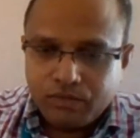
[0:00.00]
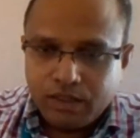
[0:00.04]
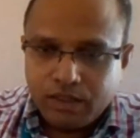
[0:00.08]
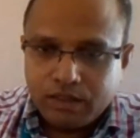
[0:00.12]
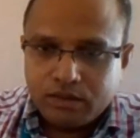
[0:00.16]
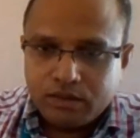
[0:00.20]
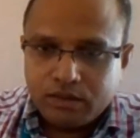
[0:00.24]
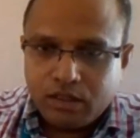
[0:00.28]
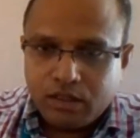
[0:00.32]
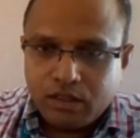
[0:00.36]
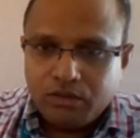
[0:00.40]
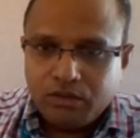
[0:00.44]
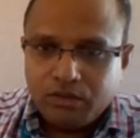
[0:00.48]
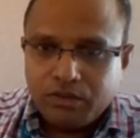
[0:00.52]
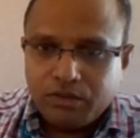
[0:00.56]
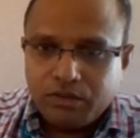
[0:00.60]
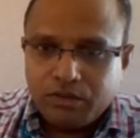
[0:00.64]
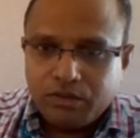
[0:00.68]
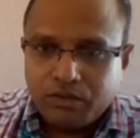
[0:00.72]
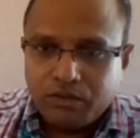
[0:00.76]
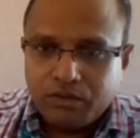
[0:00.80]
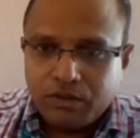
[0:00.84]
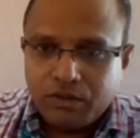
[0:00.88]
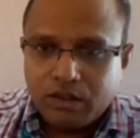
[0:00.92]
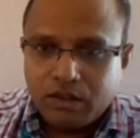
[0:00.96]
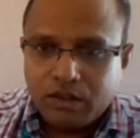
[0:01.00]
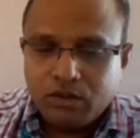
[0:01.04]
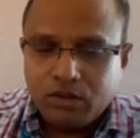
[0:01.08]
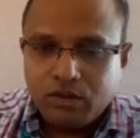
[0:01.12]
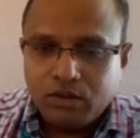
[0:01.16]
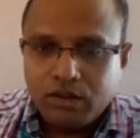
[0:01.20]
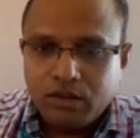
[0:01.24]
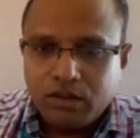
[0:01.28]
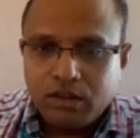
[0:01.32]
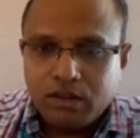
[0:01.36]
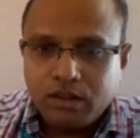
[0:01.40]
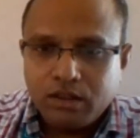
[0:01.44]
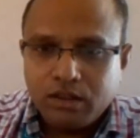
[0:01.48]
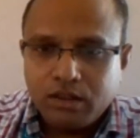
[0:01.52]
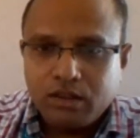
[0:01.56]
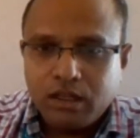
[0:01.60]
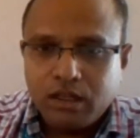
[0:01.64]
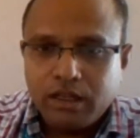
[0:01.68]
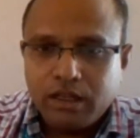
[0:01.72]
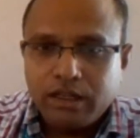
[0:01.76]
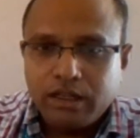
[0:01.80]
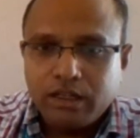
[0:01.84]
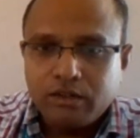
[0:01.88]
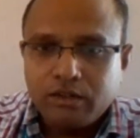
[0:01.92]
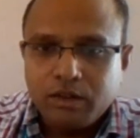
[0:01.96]
is solved for one node
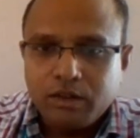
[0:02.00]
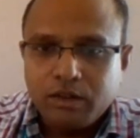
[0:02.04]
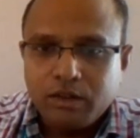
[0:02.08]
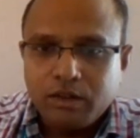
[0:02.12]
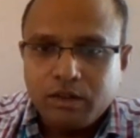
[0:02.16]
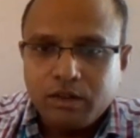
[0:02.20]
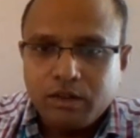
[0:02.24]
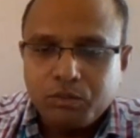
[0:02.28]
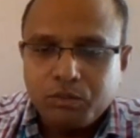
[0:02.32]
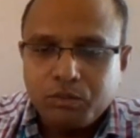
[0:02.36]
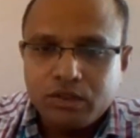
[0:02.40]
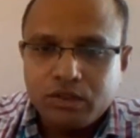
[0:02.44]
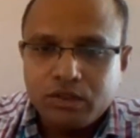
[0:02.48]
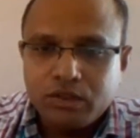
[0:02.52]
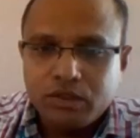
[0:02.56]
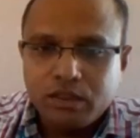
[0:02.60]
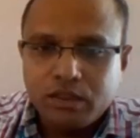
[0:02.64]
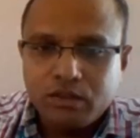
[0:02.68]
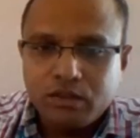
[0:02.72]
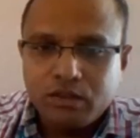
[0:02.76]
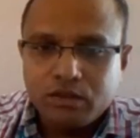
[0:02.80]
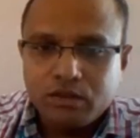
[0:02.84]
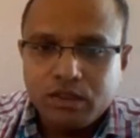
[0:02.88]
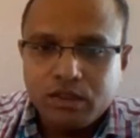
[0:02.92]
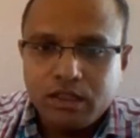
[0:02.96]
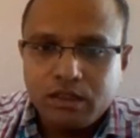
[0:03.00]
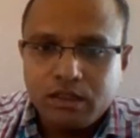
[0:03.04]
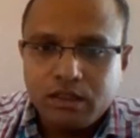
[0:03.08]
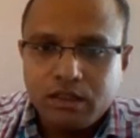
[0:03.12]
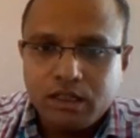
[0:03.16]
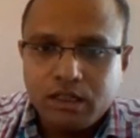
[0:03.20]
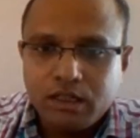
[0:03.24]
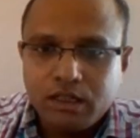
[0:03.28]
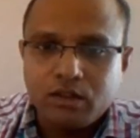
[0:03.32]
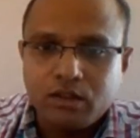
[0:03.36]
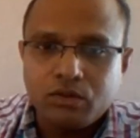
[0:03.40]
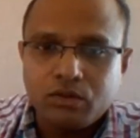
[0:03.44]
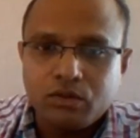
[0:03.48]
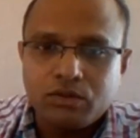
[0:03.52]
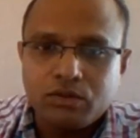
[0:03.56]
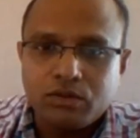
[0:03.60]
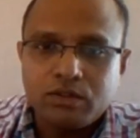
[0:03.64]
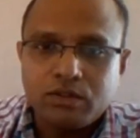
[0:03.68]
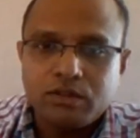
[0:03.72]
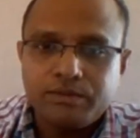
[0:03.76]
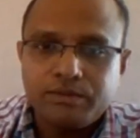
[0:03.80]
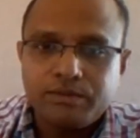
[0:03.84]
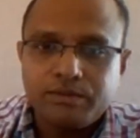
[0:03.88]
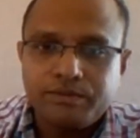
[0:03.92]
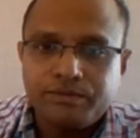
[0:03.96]
and it will be imposed onto the other
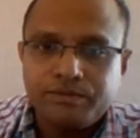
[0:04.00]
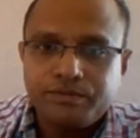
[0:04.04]
nodes.